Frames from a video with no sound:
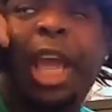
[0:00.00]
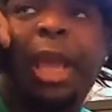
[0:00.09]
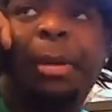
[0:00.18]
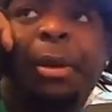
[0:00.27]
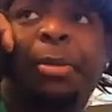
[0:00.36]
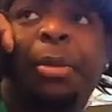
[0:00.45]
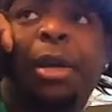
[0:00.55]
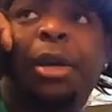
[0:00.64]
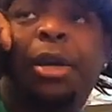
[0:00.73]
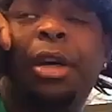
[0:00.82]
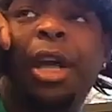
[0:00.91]
and came up,
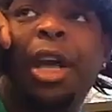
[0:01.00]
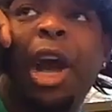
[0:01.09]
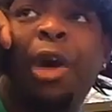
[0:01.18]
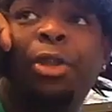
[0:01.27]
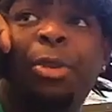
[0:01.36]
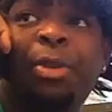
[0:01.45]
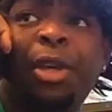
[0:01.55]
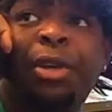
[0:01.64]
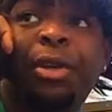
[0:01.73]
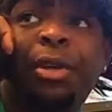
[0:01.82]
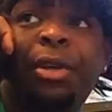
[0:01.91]
called up here.